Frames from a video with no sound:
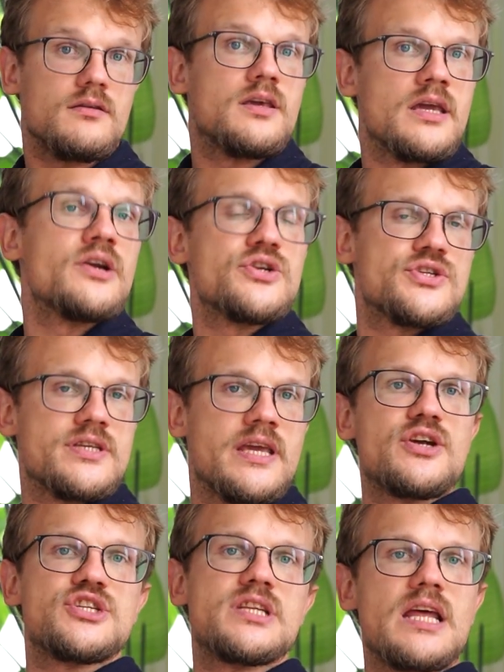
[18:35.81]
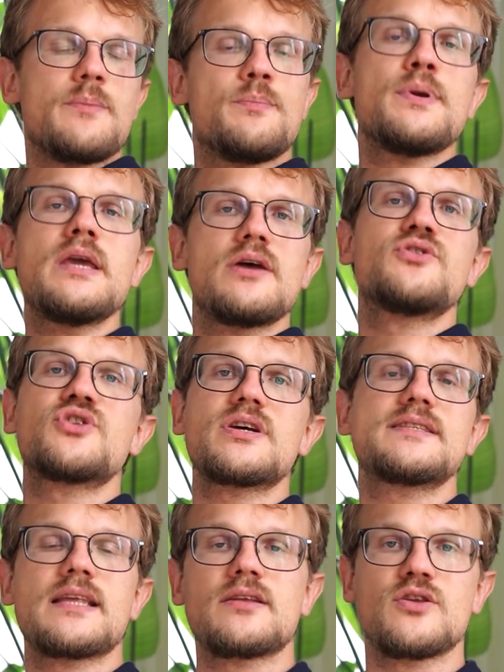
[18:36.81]
here's an IP
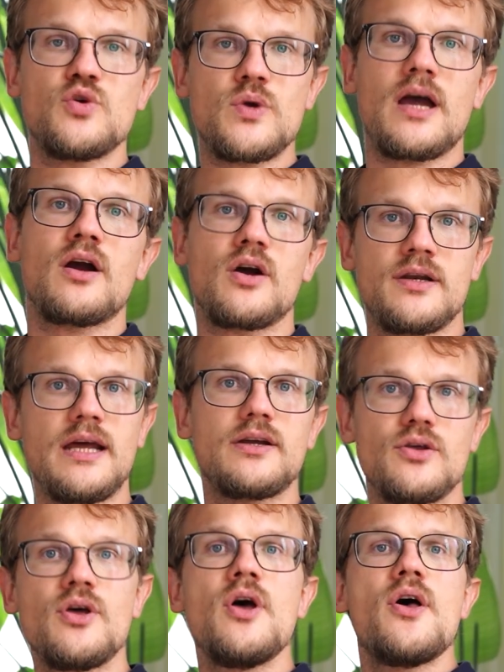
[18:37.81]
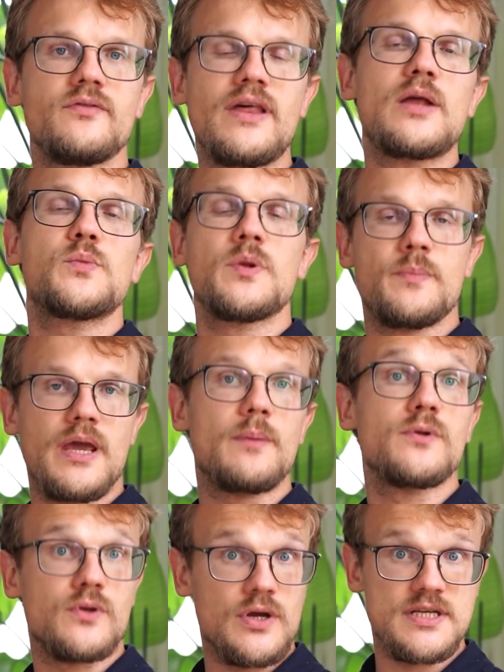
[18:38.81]
address that you can connect to that will be
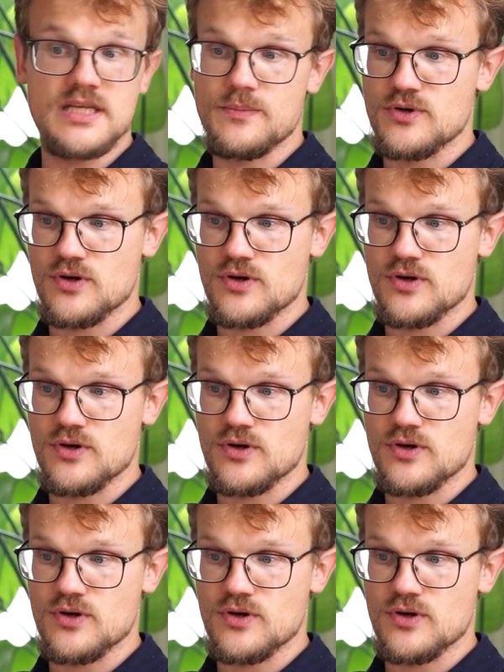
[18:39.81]
able to accept your